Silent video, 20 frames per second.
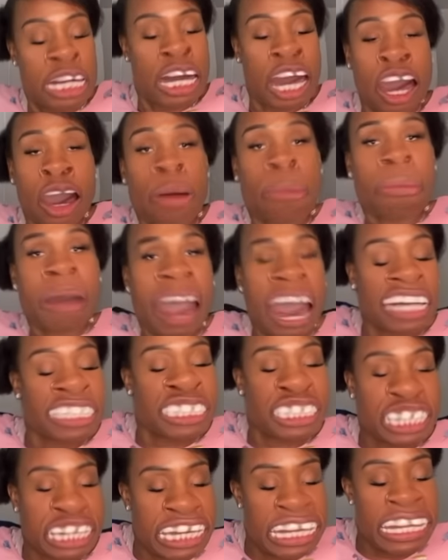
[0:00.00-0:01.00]
Go
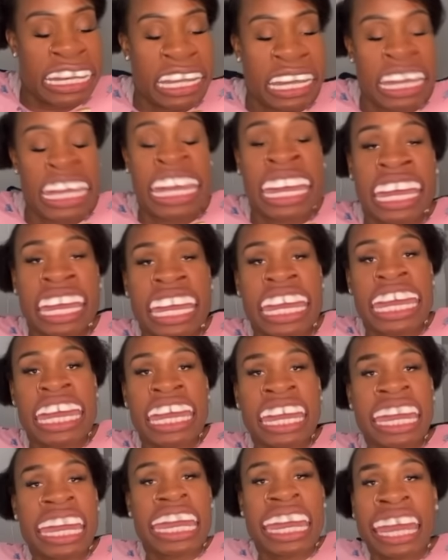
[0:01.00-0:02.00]
marching
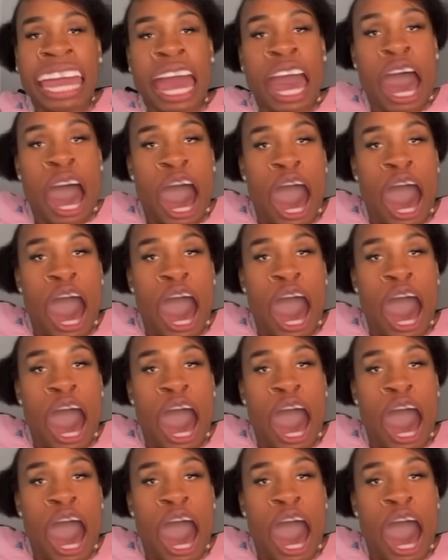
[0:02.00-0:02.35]
in.